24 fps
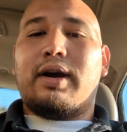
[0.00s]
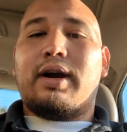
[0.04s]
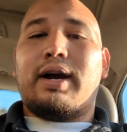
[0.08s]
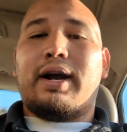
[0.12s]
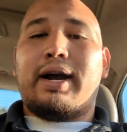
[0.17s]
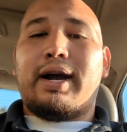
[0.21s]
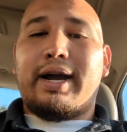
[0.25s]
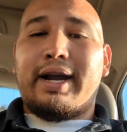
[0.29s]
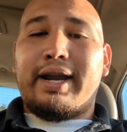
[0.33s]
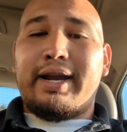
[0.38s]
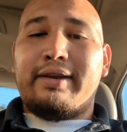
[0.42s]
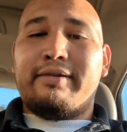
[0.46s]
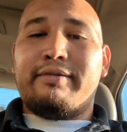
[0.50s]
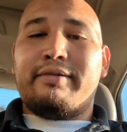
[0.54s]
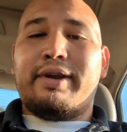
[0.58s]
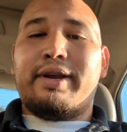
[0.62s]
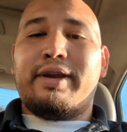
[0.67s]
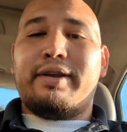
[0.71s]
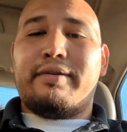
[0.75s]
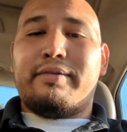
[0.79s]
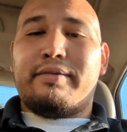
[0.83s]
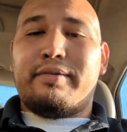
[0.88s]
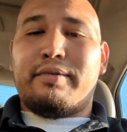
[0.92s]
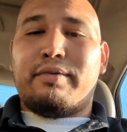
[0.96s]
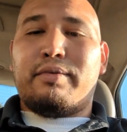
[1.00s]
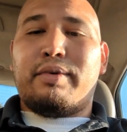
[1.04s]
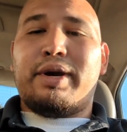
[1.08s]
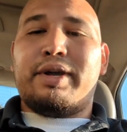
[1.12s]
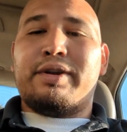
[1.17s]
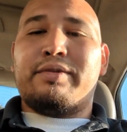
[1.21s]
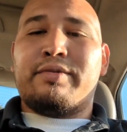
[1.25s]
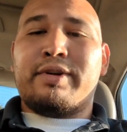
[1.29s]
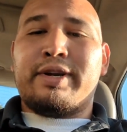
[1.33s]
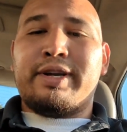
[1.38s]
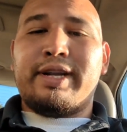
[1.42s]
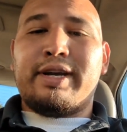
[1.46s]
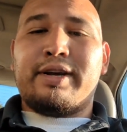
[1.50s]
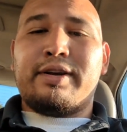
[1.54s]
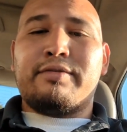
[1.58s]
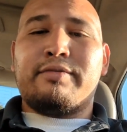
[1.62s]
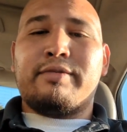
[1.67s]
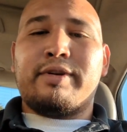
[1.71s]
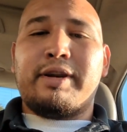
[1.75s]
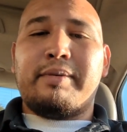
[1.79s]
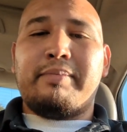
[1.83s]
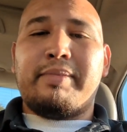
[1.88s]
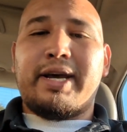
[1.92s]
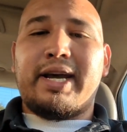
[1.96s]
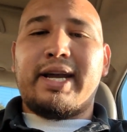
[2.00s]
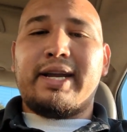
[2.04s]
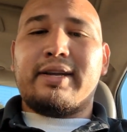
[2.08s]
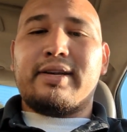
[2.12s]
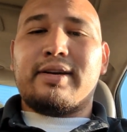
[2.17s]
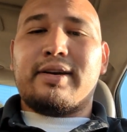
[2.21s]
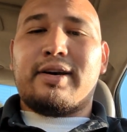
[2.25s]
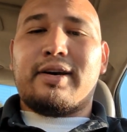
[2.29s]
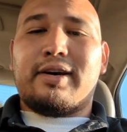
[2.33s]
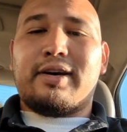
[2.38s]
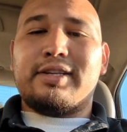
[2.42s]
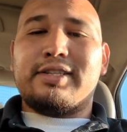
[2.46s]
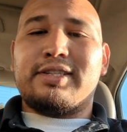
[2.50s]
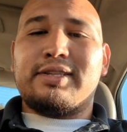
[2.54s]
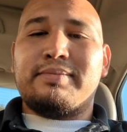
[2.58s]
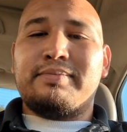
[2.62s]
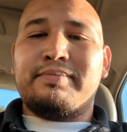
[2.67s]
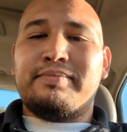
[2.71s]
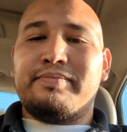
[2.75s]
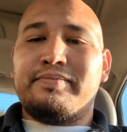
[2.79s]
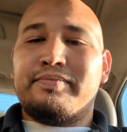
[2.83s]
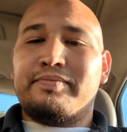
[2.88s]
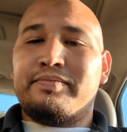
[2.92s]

All right, way, way to run down a running back. Awesome.